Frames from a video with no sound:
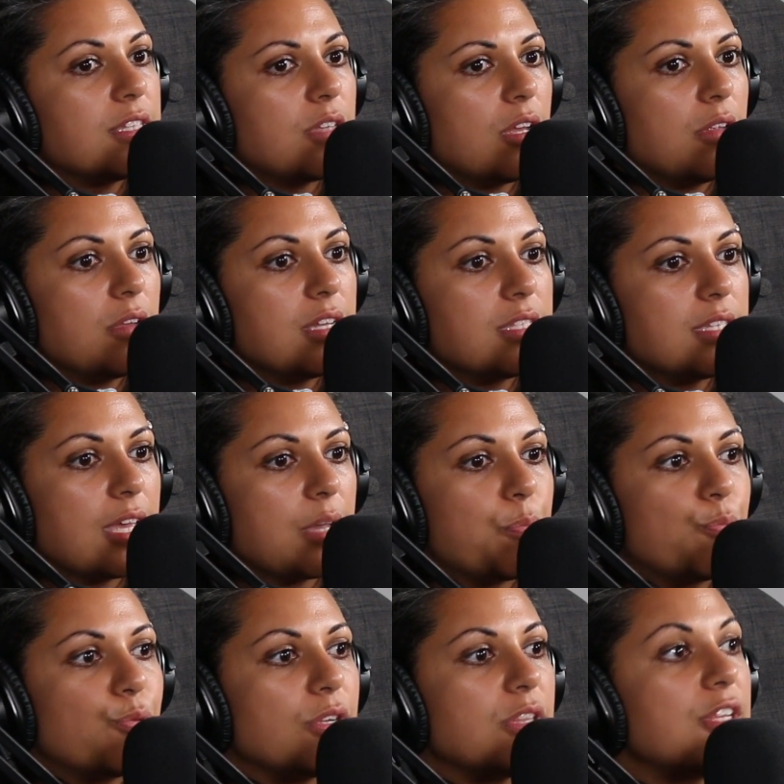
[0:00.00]
It's
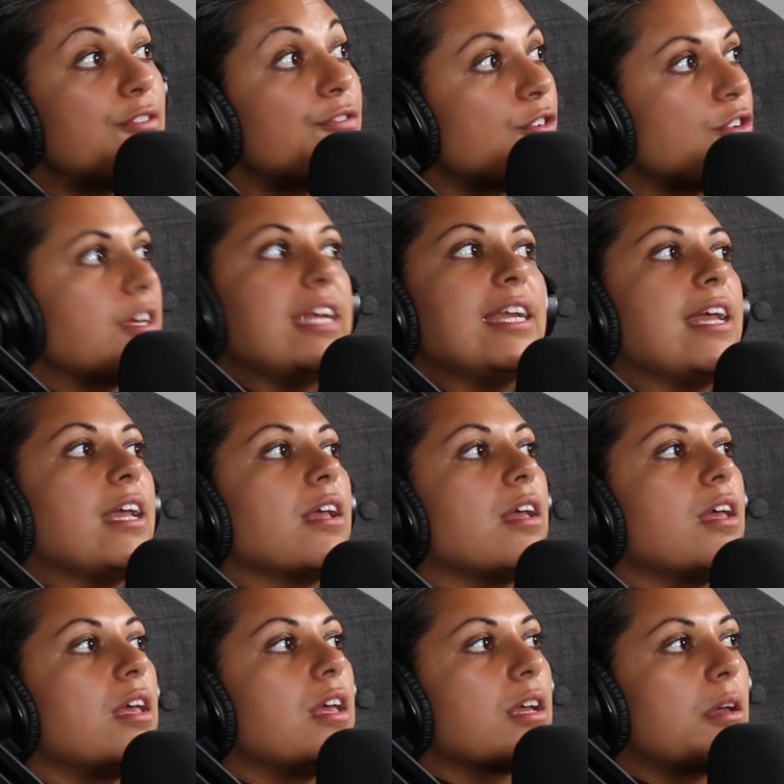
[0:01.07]
like proliferating
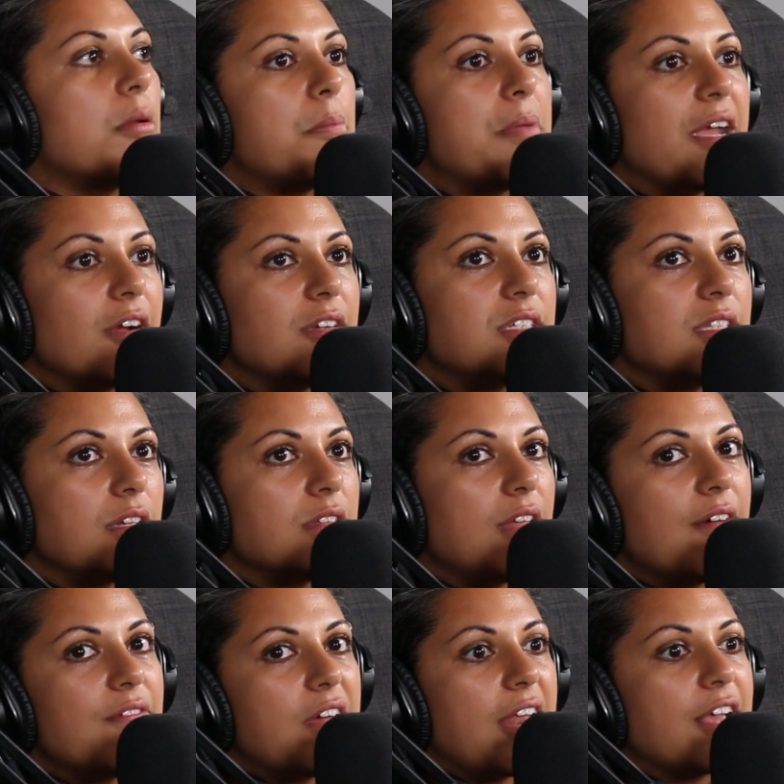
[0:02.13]
compared to the
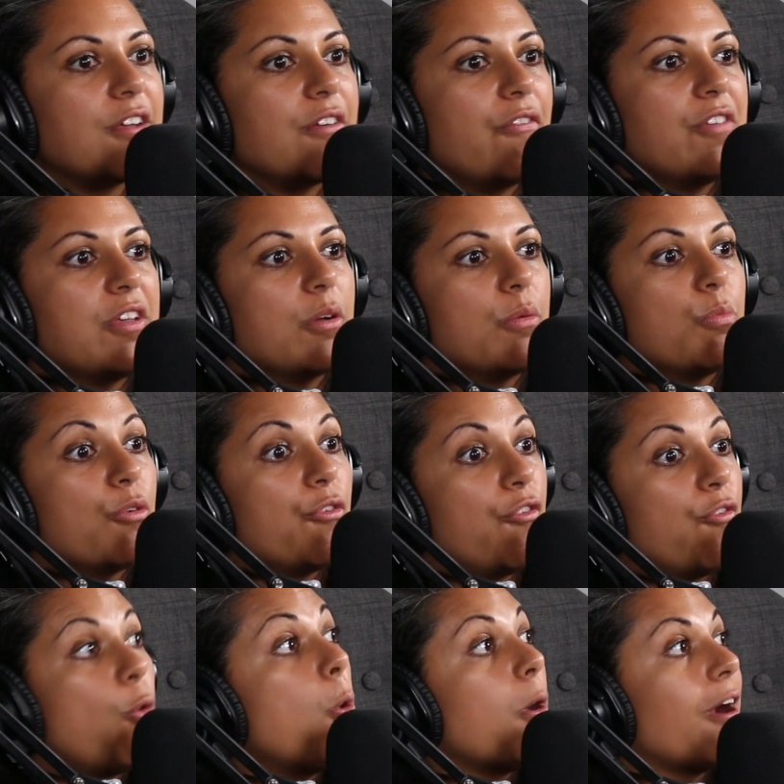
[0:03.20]
love that I could feel
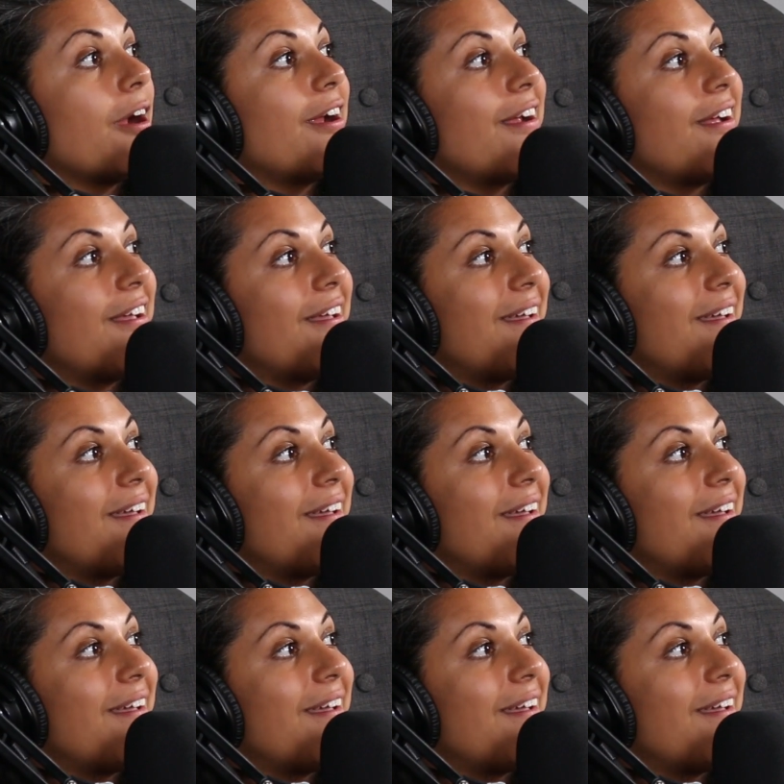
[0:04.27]
before.